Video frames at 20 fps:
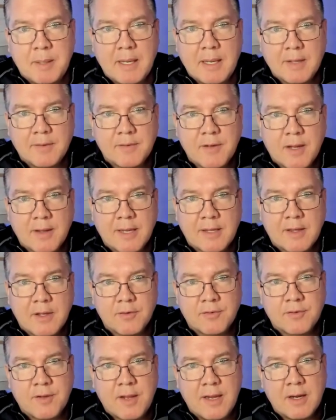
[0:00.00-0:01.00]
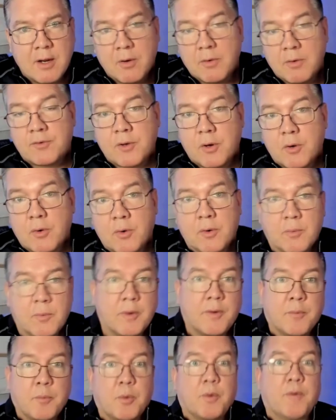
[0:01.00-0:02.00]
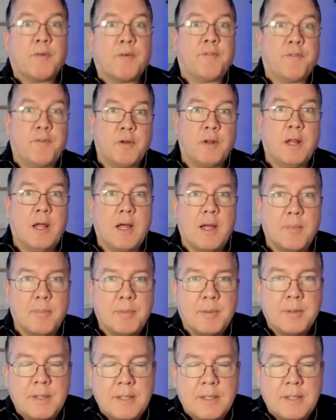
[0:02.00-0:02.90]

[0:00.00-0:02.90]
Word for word: It's not like they're saying, "Oh, so we're we're full up."